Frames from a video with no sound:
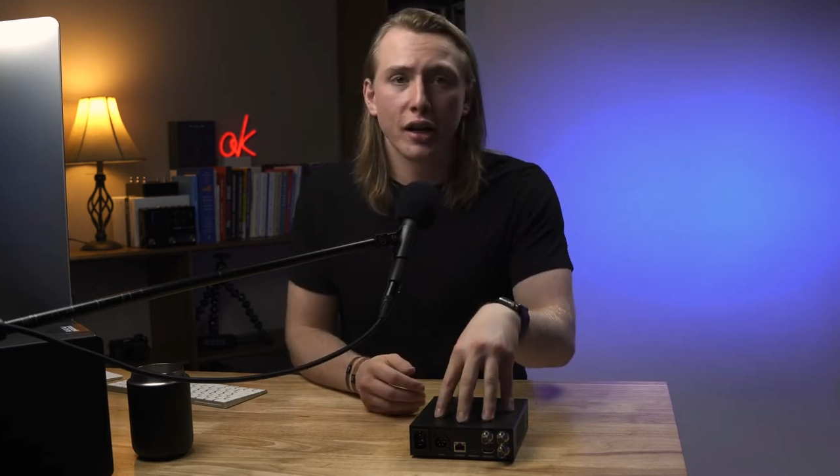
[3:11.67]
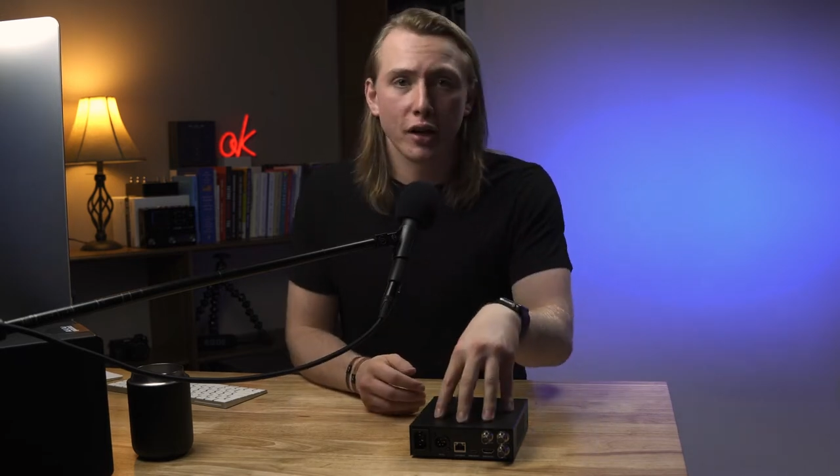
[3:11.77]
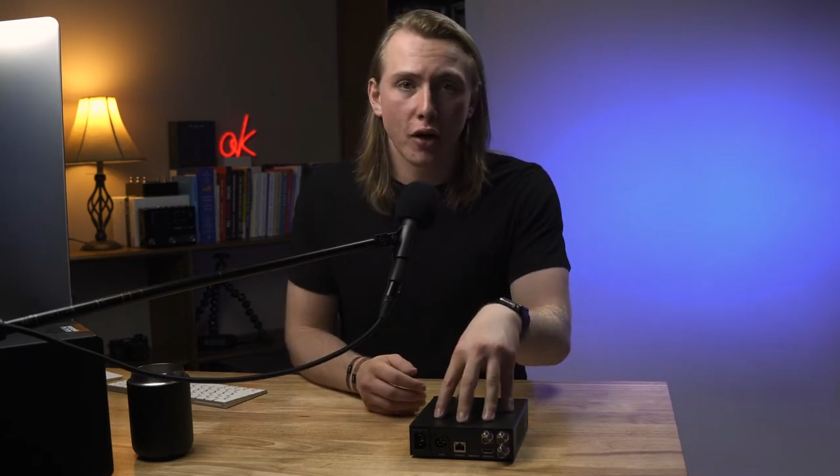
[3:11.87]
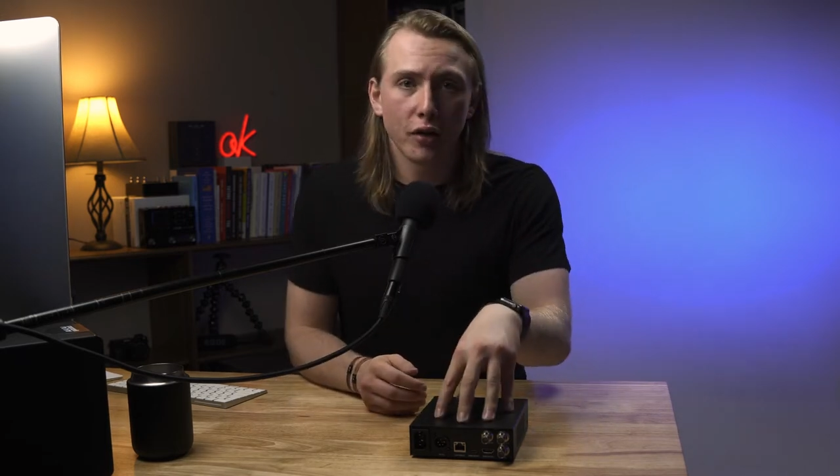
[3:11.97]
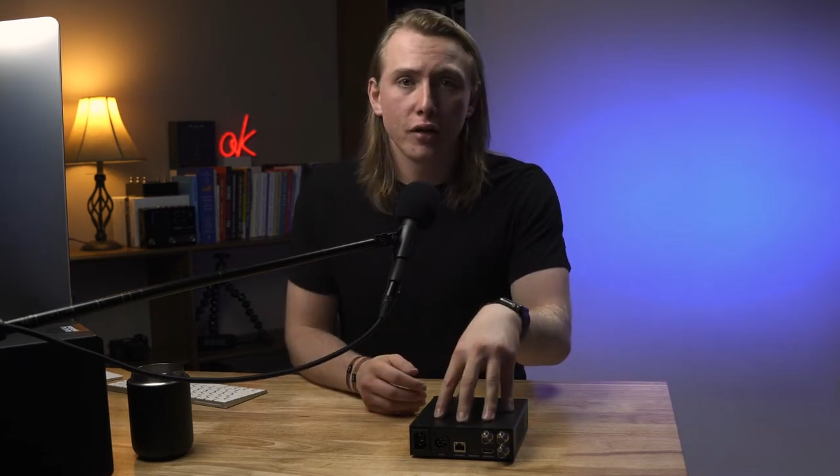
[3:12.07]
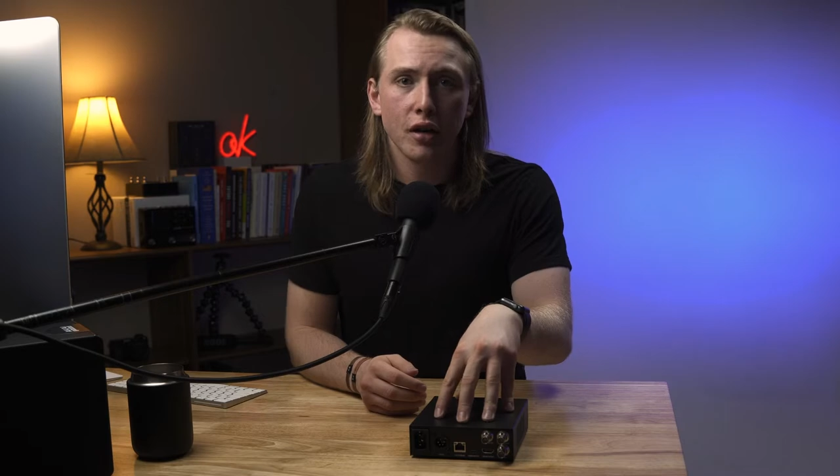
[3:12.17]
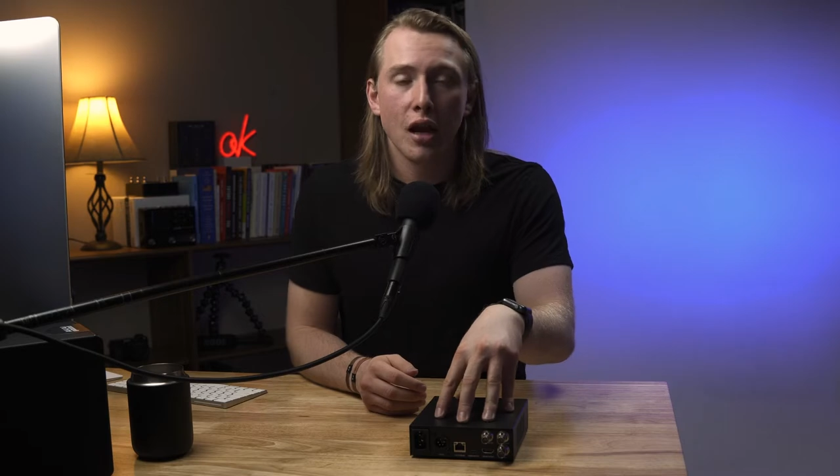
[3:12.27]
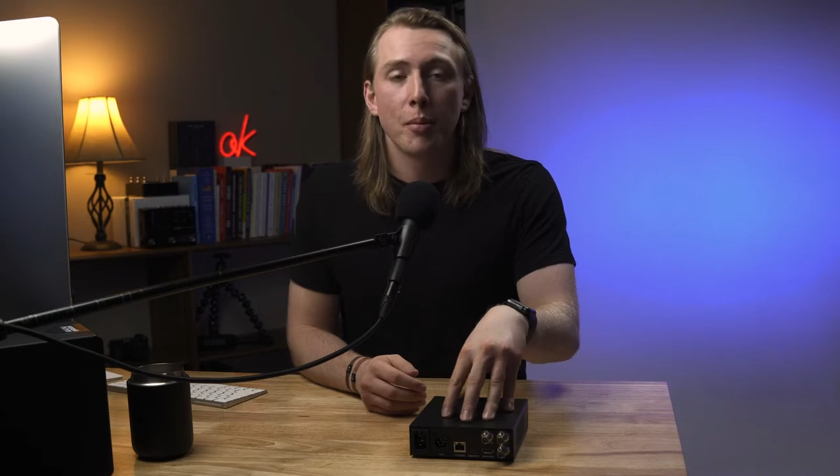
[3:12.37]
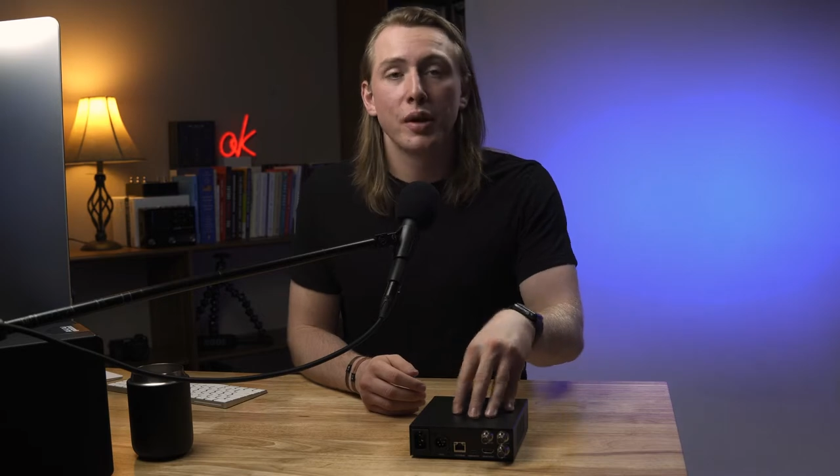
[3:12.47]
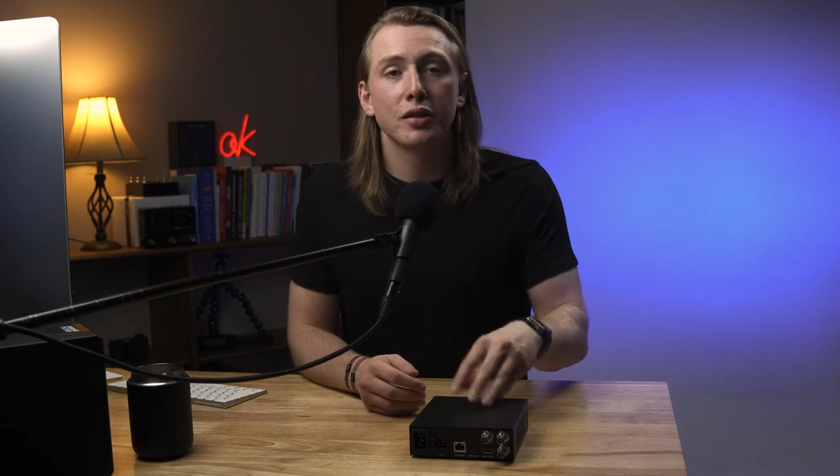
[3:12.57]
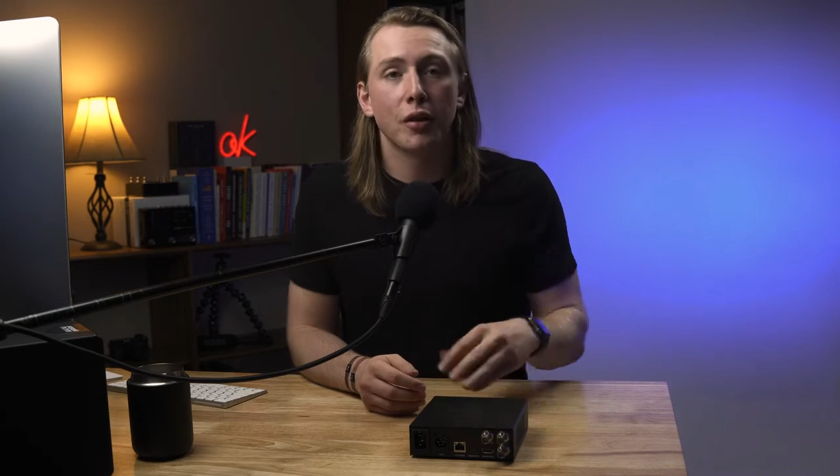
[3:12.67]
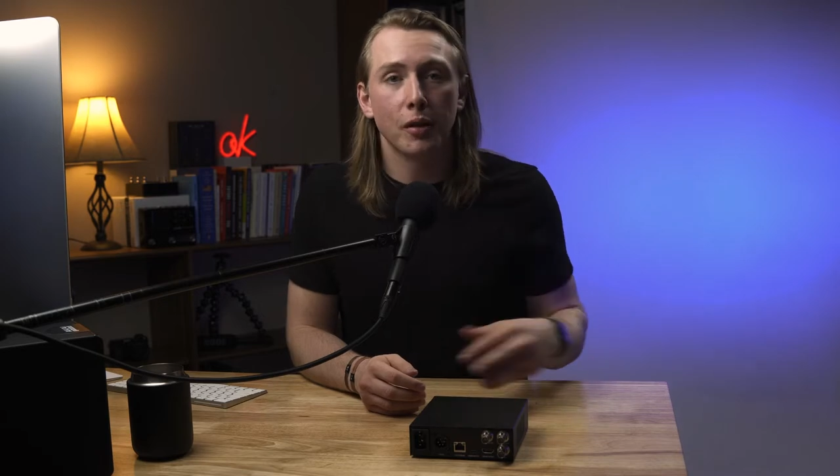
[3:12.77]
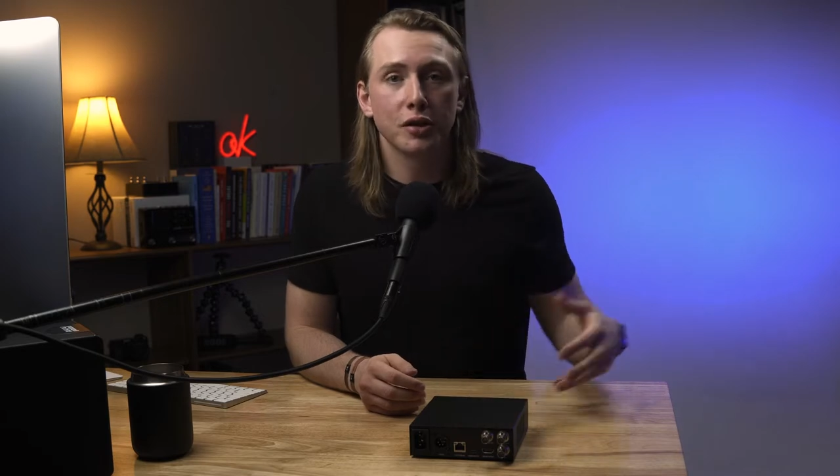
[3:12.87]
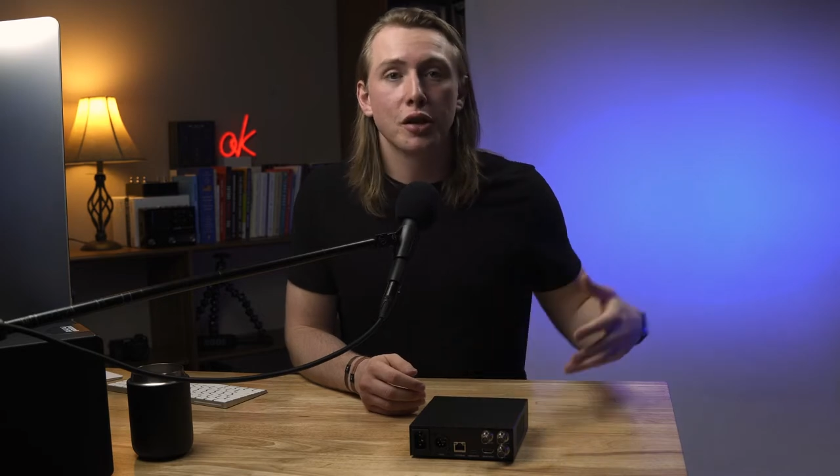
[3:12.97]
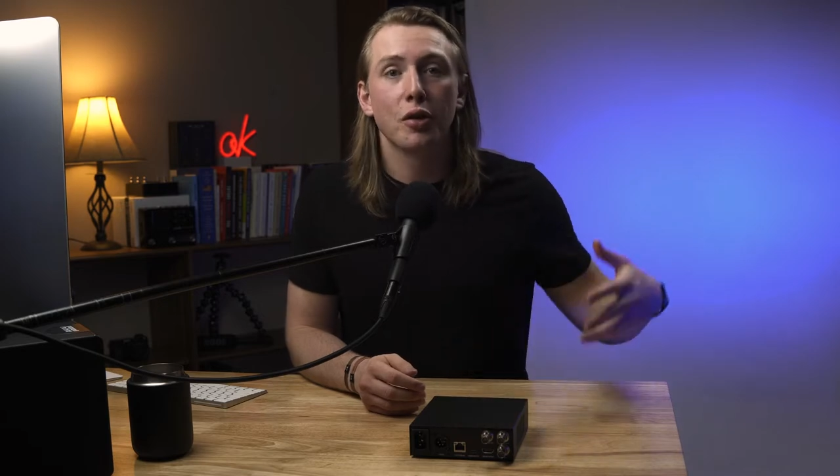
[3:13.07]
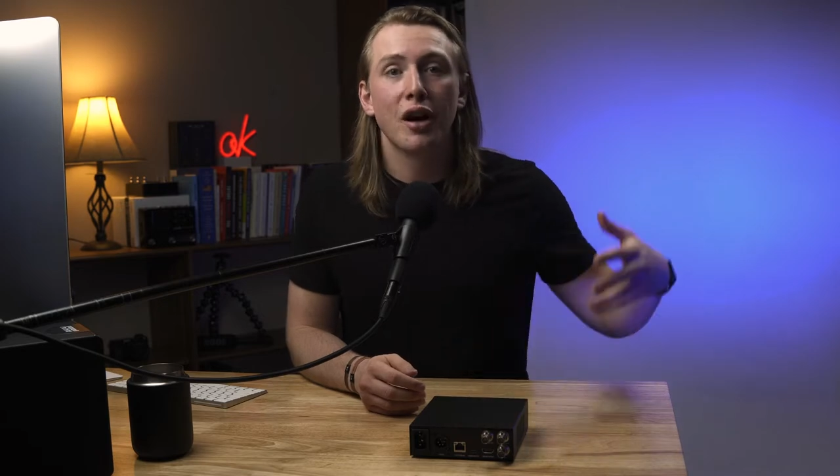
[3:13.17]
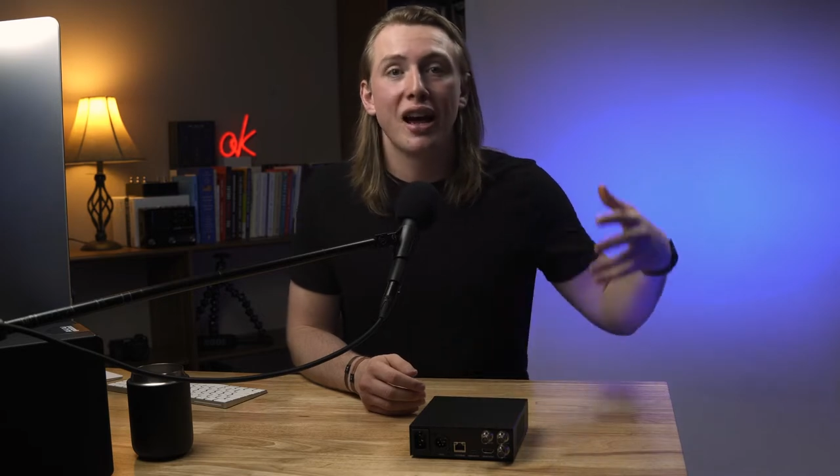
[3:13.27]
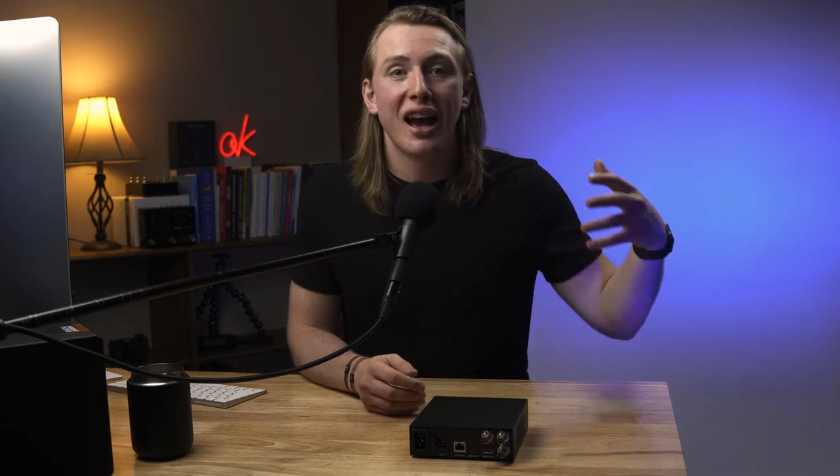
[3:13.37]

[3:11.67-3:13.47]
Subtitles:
encoder, but it's also